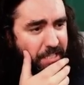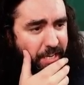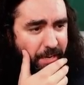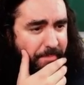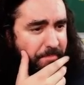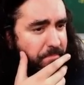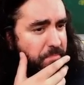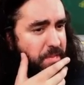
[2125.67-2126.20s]

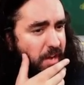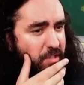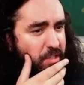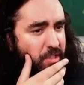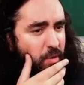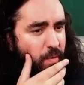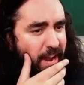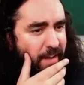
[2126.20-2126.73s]
here. None
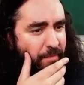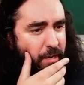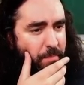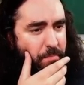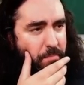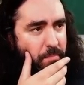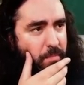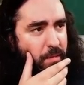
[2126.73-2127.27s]
so ever.
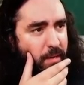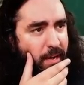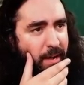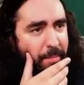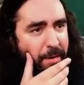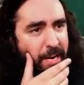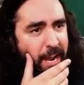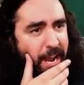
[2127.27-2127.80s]
I
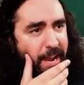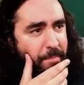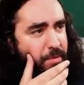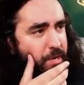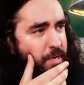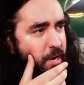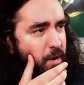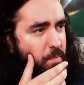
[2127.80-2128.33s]
mean, hey,
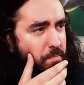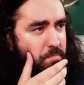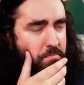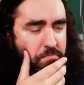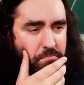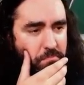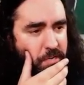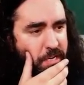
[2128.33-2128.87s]
you know,
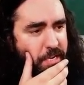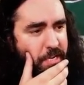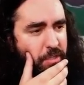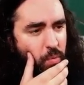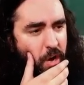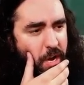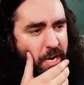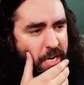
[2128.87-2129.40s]
it is
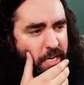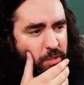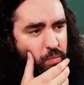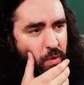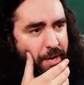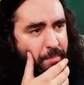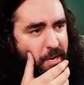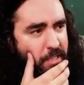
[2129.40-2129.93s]
what it is.
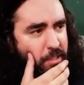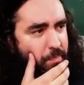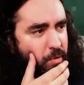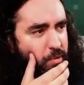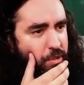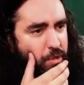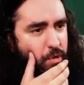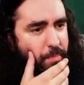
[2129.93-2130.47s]
What am I
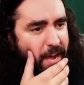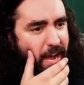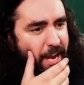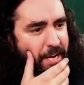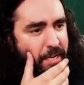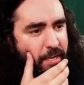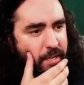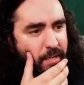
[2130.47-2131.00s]
supposed to do about it?